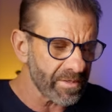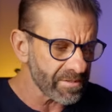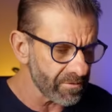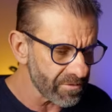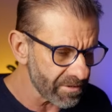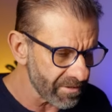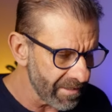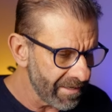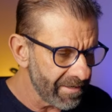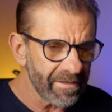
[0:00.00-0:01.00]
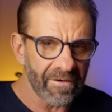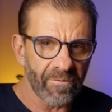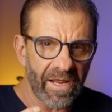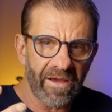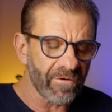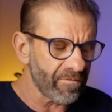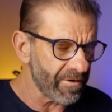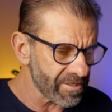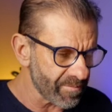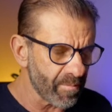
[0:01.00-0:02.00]
resolution. You know, in After
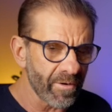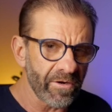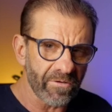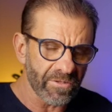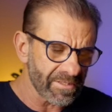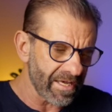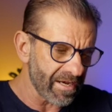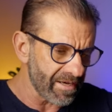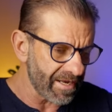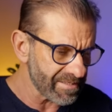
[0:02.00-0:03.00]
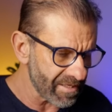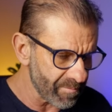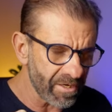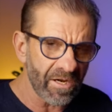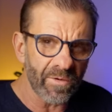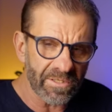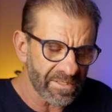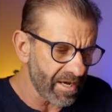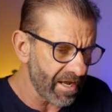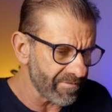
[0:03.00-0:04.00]
Effects or Premiere, you just kind of nest them. But here we just
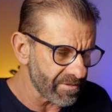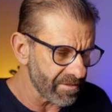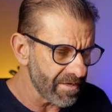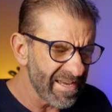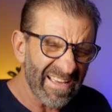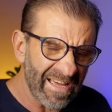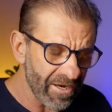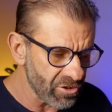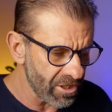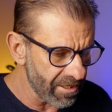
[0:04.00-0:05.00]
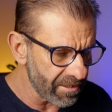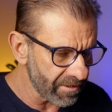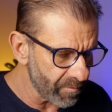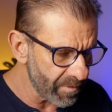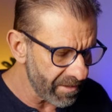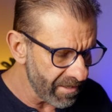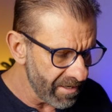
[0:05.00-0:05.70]
kind of have to kind of cheat it a little bit.